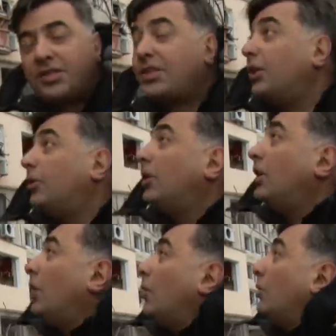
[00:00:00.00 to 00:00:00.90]
still
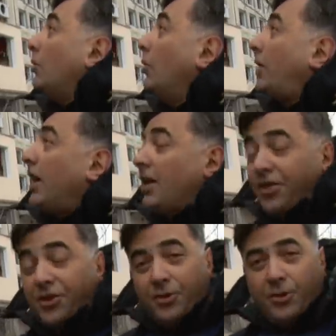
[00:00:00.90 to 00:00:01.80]
looking
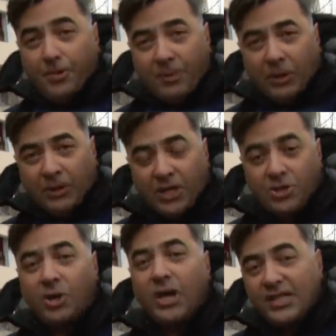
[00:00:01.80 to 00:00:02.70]
through the building,
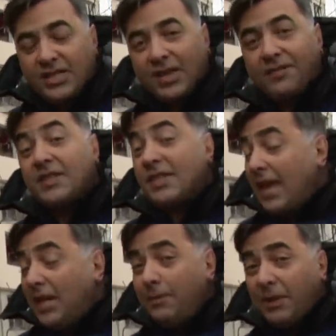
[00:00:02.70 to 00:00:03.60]
trying to see if there's
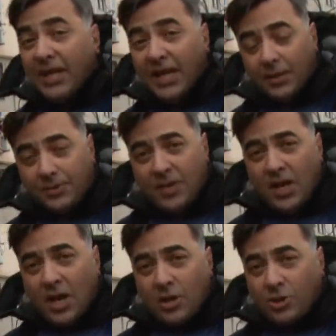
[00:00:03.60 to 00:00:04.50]
anybody else
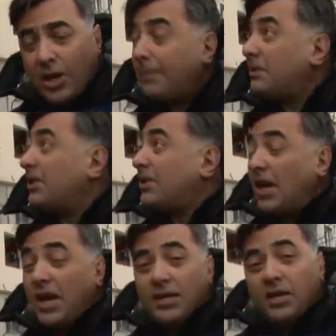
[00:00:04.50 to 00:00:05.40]
trapped
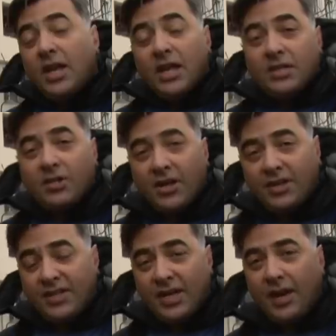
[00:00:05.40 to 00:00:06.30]
inside trying
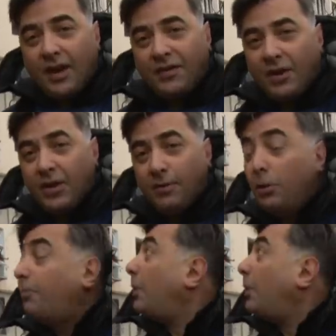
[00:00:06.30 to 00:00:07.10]
to see if there are any more